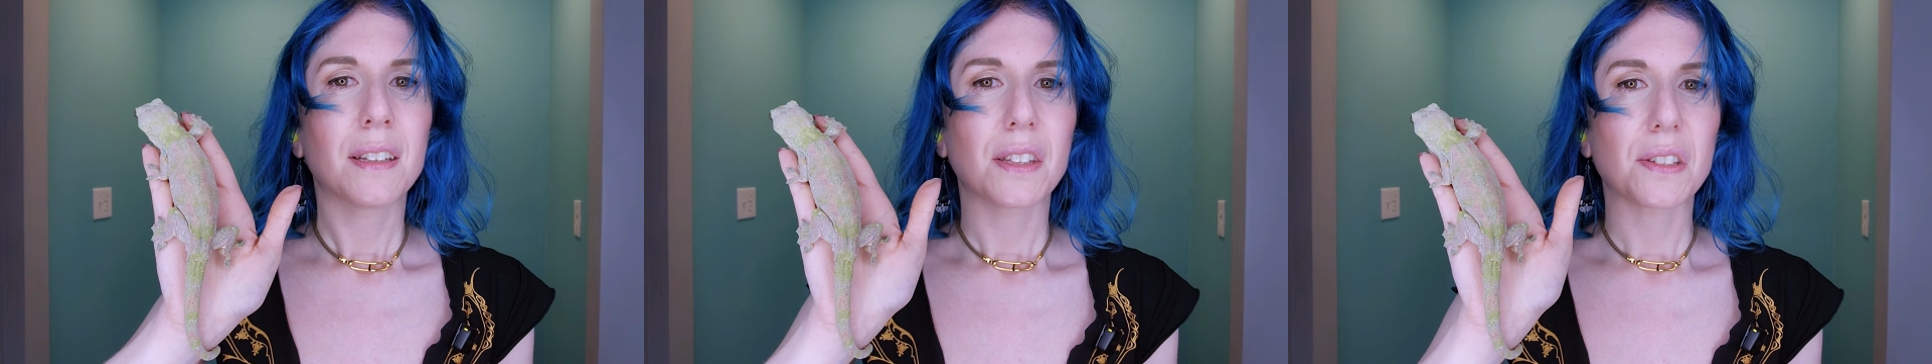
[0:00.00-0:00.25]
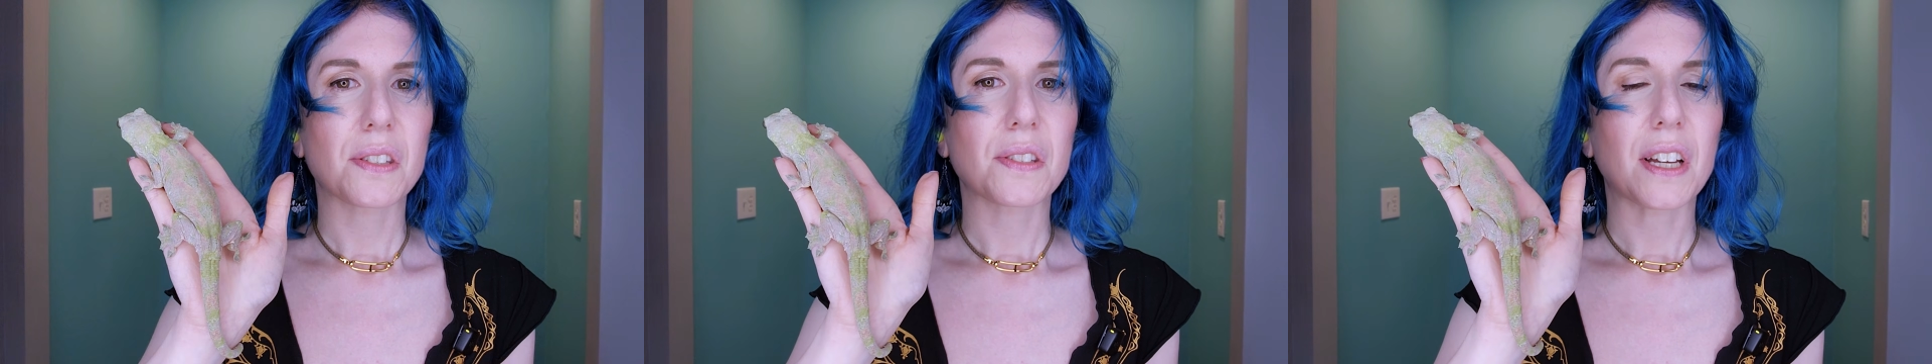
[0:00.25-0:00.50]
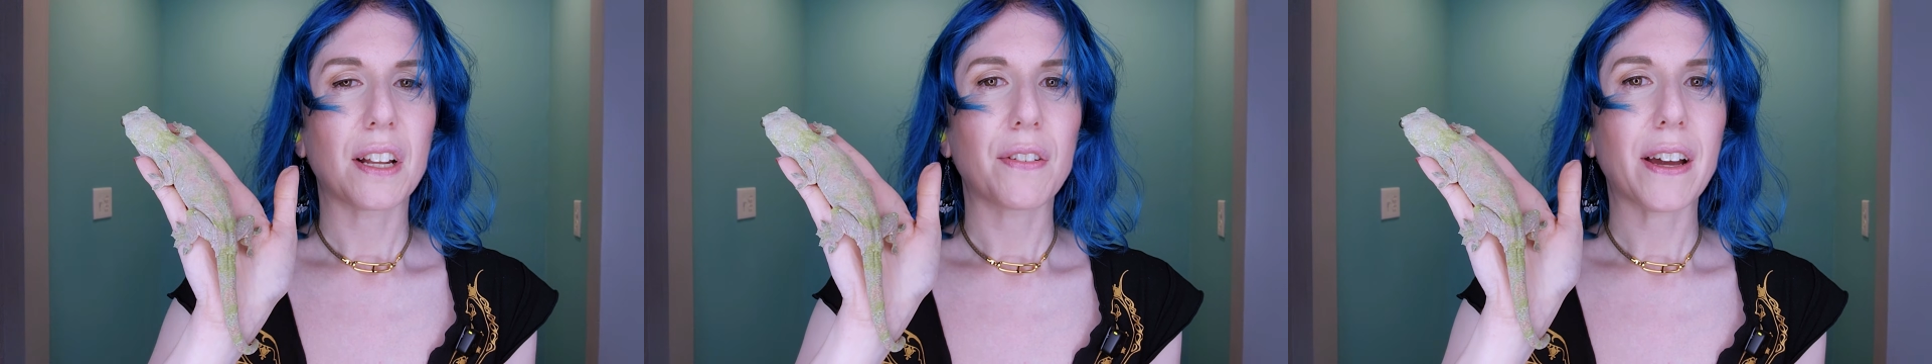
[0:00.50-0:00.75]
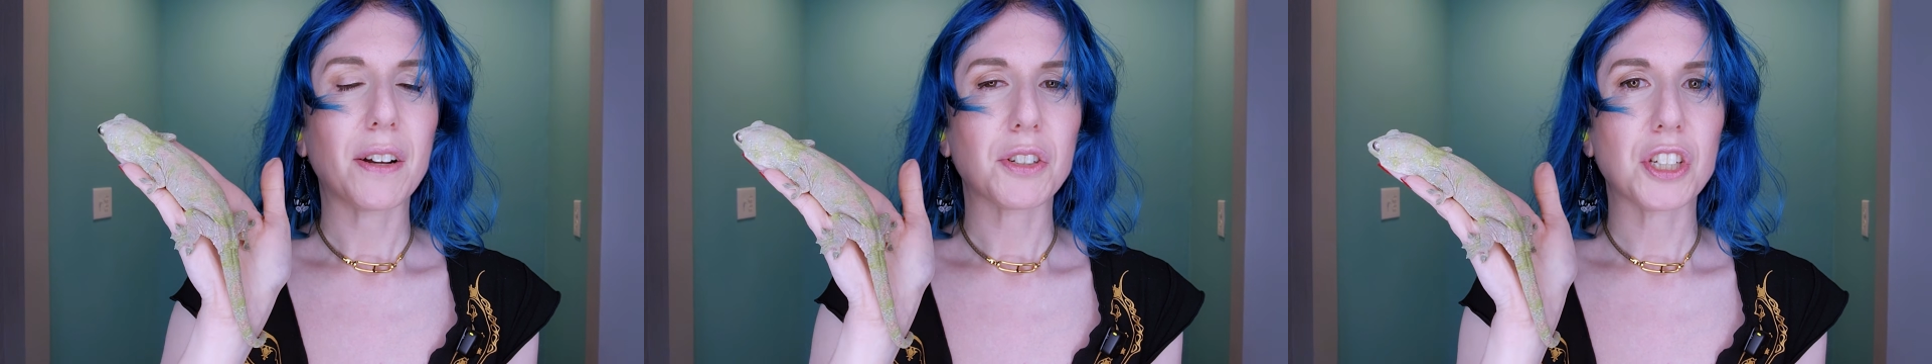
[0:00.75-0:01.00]
this is kind of
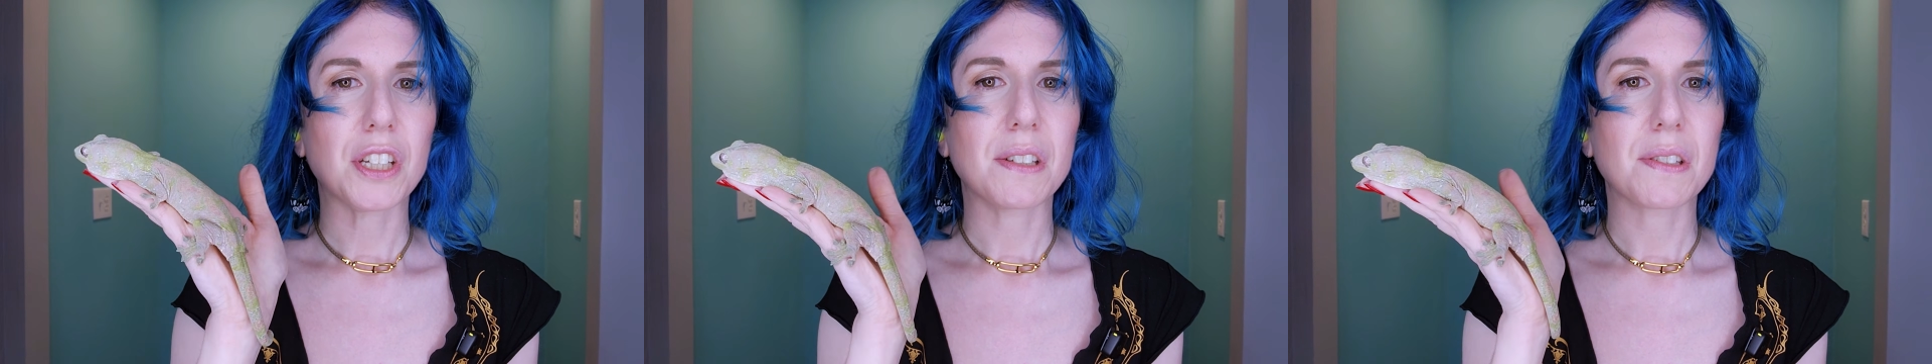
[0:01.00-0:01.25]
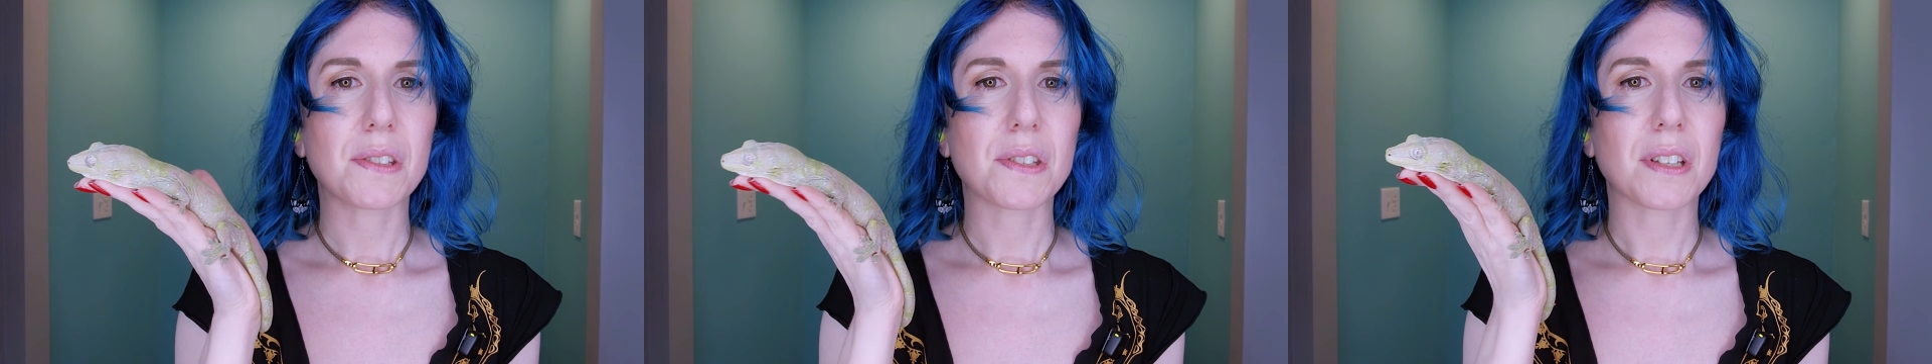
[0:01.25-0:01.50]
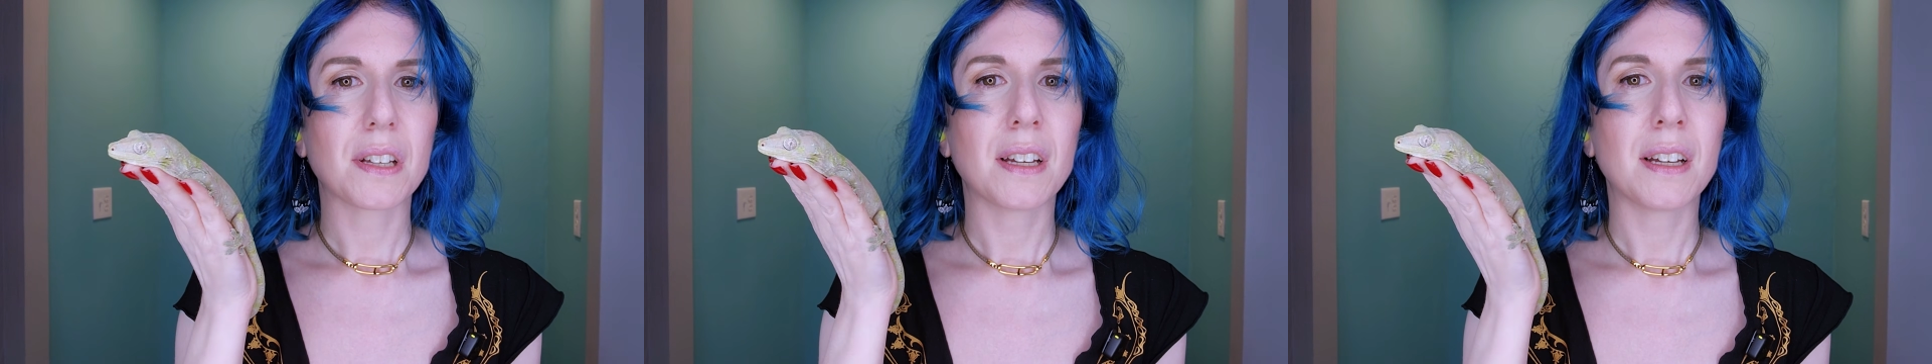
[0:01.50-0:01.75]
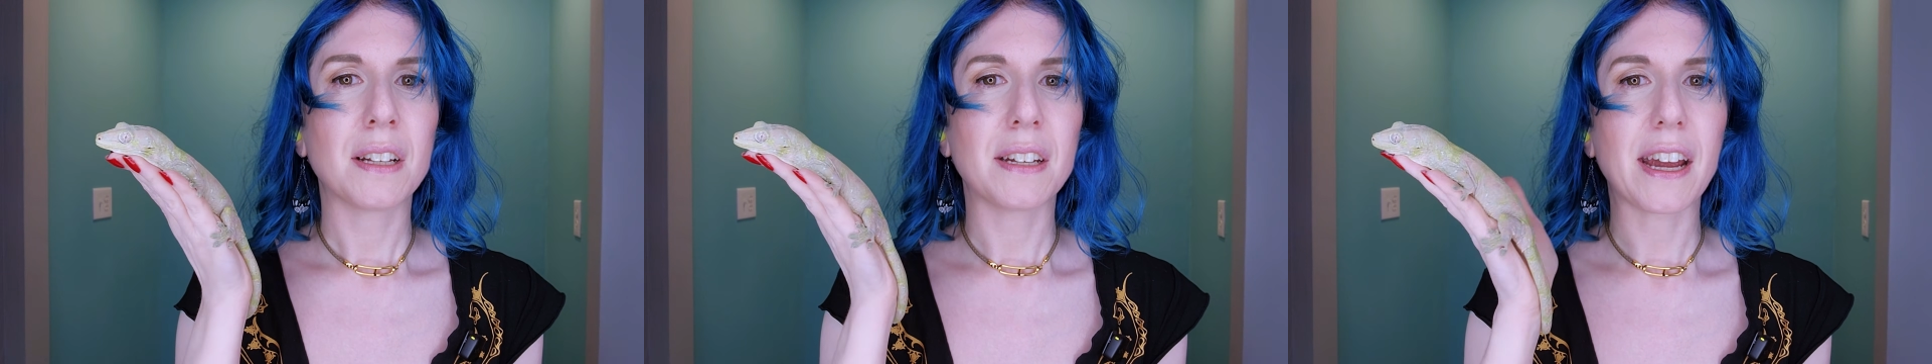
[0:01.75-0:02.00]
how she is
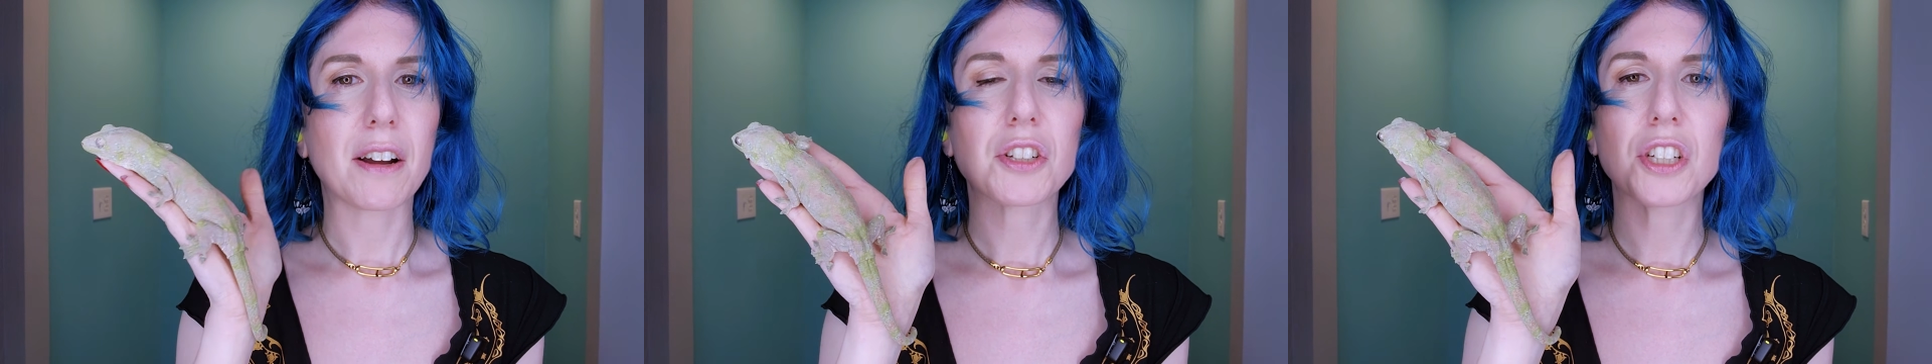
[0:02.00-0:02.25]
now.